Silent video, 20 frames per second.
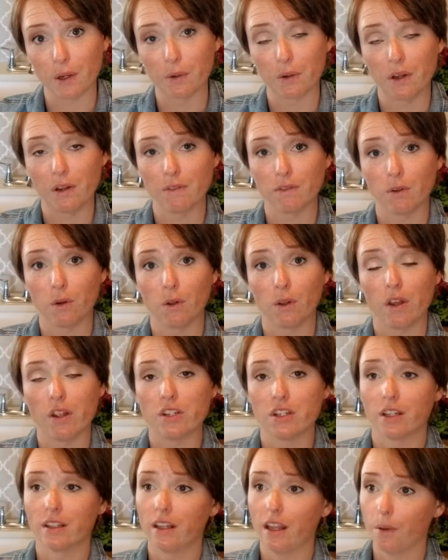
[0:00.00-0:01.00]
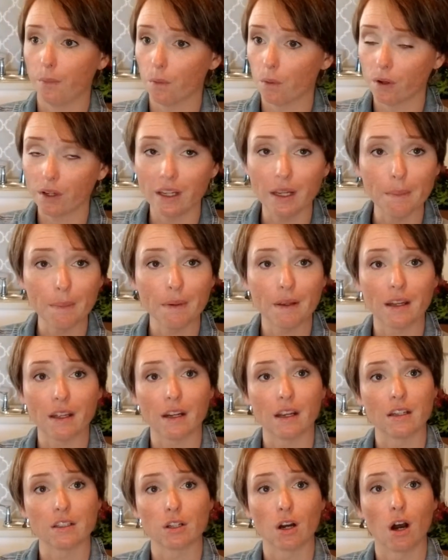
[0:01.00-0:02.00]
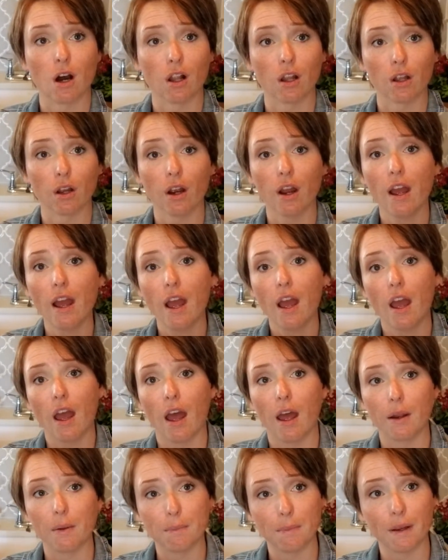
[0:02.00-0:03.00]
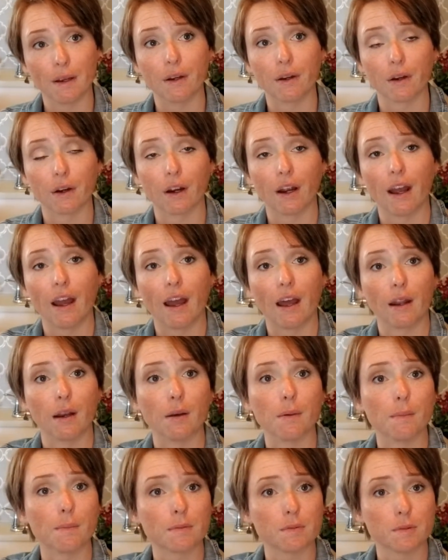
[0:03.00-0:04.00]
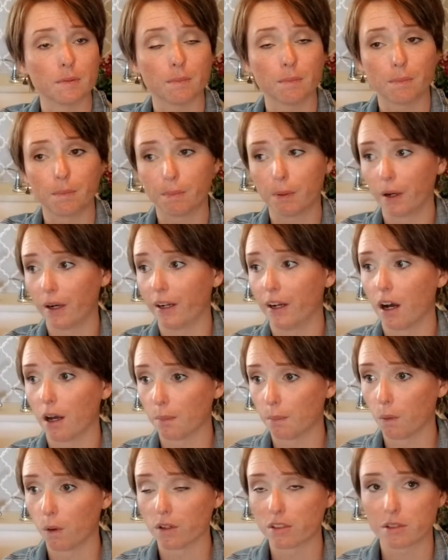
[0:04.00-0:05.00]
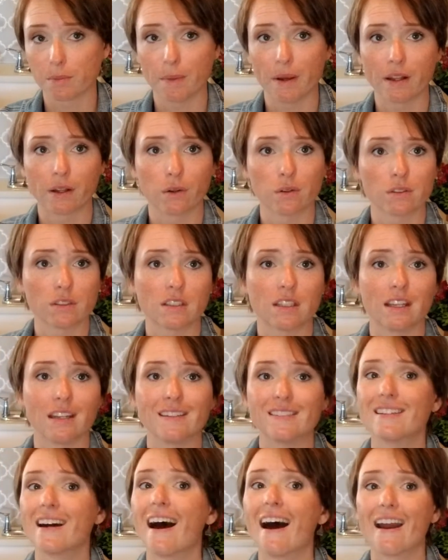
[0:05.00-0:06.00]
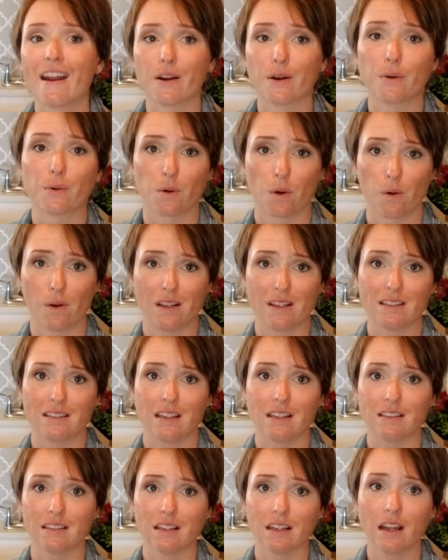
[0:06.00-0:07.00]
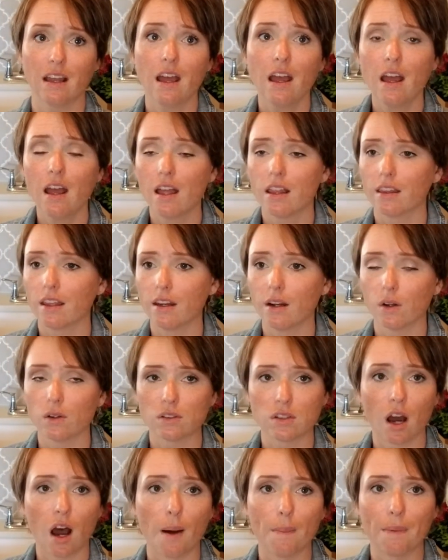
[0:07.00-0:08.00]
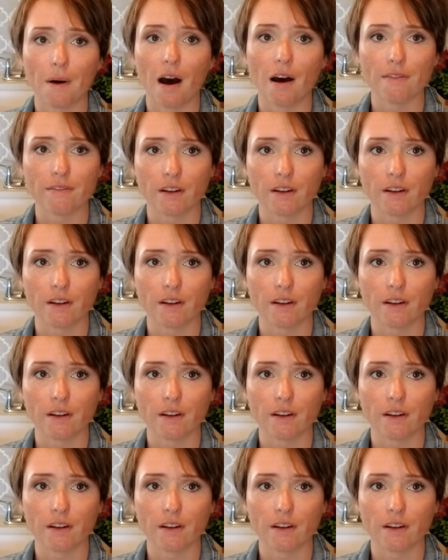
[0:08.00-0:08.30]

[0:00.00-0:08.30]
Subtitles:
green foliage, and they will keep getting taller and bigger and putting on more tomatoes the entire growing season. They don't top off